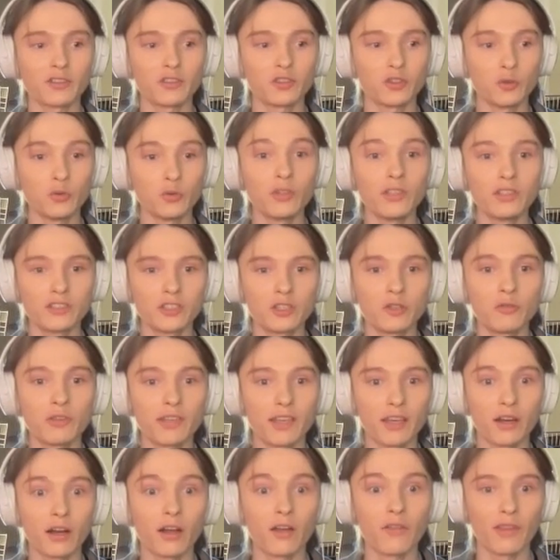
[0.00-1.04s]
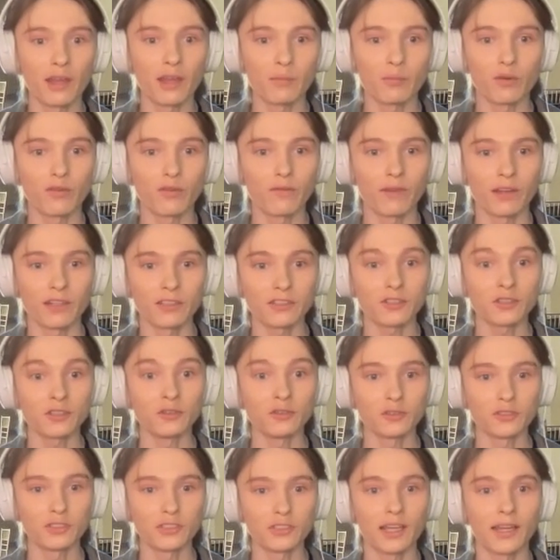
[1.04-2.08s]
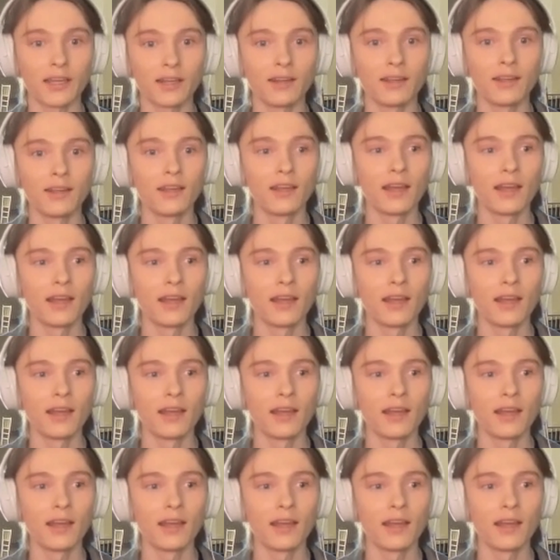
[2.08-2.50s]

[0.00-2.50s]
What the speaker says: as soon as you get on that professional set,